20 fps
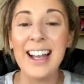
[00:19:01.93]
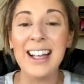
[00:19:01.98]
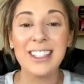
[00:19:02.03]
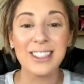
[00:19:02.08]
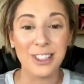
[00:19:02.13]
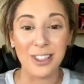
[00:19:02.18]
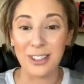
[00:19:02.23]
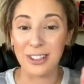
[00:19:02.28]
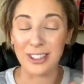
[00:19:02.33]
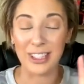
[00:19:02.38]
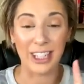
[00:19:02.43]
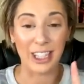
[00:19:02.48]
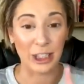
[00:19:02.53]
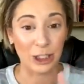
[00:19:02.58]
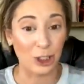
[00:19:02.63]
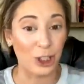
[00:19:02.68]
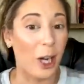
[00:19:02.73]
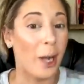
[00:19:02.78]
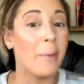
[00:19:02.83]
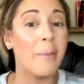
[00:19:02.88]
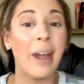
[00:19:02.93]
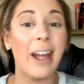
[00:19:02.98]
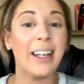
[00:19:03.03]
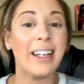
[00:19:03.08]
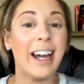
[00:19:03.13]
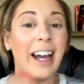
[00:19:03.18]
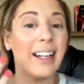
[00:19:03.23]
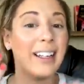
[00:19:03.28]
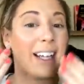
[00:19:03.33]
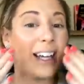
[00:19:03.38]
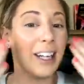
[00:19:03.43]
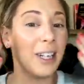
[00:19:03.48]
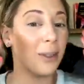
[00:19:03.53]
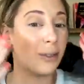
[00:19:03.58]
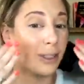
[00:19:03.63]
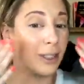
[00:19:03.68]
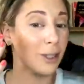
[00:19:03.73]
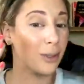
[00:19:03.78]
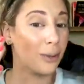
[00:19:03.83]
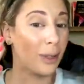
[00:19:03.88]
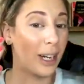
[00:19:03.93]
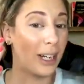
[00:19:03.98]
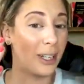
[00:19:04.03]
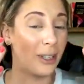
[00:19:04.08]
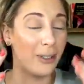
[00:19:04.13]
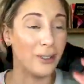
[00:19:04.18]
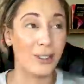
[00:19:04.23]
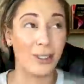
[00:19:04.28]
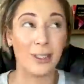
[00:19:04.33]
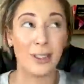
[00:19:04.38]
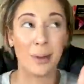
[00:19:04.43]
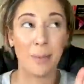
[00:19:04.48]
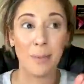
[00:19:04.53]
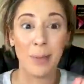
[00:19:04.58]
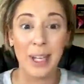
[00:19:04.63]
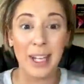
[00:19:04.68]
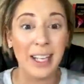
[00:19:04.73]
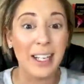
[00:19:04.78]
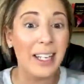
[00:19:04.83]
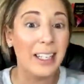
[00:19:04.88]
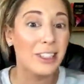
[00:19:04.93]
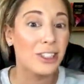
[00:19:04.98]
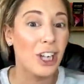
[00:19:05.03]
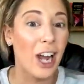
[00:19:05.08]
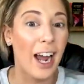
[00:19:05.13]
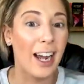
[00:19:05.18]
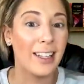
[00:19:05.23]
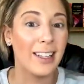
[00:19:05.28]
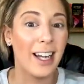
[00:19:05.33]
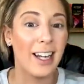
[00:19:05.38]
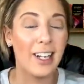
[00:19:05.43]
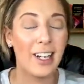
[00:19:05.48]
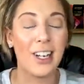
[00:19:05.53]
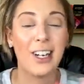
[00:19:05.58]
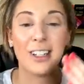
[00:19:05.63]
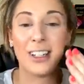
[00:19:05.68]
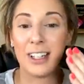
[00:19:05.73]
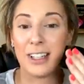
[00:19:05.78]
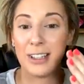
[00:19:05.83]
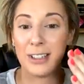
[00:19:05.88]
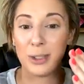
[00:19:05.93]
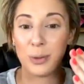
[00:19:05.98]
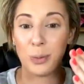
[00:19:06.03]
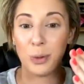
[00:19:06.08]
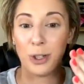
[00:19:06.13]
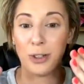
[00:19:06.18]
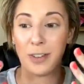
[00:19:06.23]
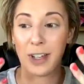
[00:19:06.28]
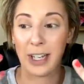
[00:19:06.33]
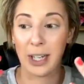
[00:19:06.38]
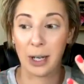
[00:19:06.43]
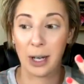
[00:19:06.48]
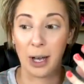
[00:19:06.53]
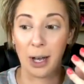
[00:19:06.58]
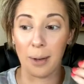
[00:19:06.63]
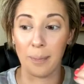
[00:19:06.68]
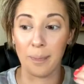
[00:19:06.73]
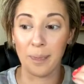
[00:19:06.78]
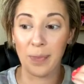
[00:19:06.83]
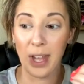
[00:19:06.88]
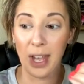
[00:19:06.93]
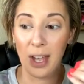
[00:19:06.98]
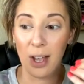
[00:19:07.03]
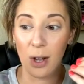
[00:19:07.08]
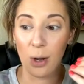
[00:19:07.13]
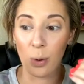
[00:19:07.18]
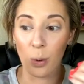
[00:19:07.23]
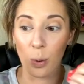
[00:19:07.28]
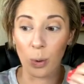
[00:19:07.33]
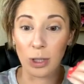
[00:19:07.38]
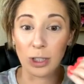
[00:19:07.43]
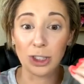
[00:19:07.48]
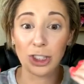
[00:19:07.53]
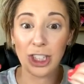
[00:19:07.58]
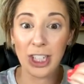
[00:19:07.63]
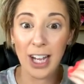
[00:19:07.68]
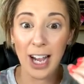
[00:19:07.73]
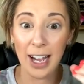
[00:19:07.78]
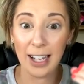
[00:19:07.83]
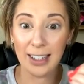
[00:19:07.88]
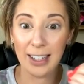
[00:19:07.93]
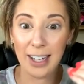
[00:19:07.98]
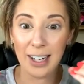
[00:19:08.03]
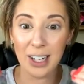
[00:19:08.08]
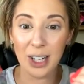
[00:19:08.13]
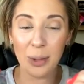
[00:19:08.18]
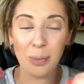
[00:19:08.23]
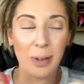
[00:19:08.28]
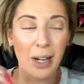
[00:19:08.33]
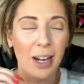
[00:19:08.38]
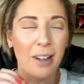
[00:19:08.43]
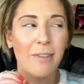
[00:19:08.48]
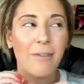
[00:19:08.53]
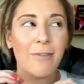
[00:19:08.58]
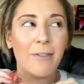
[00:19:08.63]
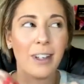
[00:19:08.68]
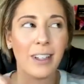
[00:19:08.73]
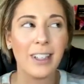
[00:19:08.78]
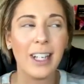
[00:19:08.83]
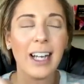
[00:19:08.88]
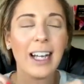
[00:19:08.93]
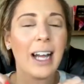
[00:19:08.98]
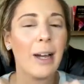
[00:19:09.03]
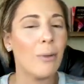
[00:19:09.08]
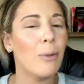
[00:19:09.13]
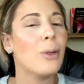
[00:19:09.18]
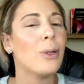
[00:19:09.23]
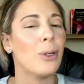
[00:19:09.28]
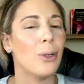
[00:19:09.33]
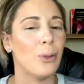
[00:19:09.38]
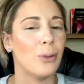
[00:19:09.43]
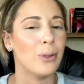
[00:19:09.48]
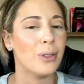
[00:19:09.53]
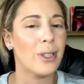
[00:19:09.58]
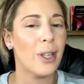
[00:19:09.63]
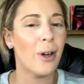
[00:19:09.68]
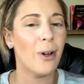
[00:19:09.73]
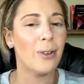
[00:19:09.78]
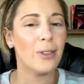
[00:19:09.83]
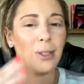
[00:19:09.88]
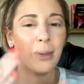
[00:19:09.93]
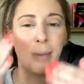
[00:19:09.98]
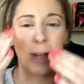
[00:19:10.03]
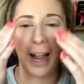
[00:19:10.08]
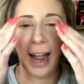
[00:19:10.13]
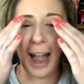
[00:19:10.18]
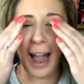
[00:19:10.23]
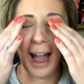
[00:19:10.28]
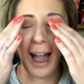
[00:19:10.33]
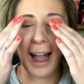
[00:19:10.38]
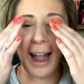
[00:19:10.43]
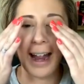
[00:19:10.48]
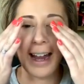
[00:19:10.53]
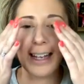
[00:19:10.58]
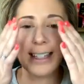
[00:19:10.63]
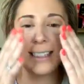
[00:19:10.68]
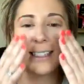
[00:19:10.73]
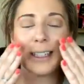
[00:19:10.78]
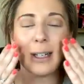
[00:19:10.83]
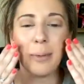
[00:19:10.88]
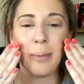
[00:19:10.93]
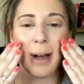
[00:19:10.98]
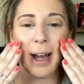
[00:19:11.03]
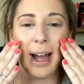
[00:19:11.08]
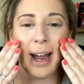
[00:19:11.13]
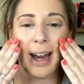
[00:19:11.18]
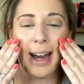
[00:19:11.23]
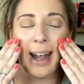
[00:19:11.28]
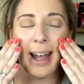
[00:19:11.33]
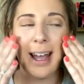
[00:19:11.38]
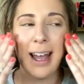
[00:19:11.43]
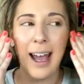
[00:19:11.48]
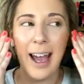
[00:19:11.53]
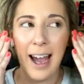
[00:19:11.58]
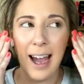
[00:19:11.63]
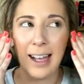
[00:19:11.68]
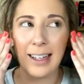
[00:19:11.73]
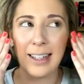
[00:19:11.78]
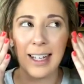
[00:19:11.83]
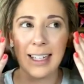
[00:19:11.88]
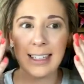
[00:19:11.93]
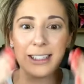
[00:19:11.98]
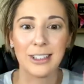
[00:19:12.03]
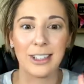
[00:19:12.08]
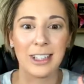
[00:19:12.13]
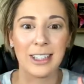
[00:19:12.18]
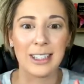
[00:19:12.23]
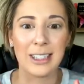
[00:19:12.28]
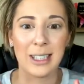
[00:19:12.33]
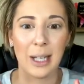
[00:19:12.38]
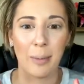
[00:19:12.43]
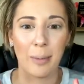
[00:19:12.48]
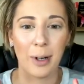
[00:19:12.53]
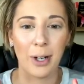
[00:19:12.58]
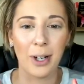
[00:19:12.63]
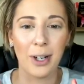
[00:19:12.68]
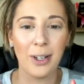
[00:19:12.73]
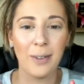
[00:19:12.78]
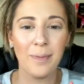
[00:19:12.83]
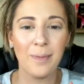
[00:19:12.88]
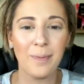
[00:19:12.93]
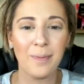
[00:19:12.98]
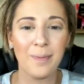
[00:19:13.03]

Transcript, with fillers: So there's like a champagne highlighter, which is what I use. There's a pinkish highlighter and then there's more of like a orangey highlighter, but I feel like I will use those on my eyes and on my highlight during summer.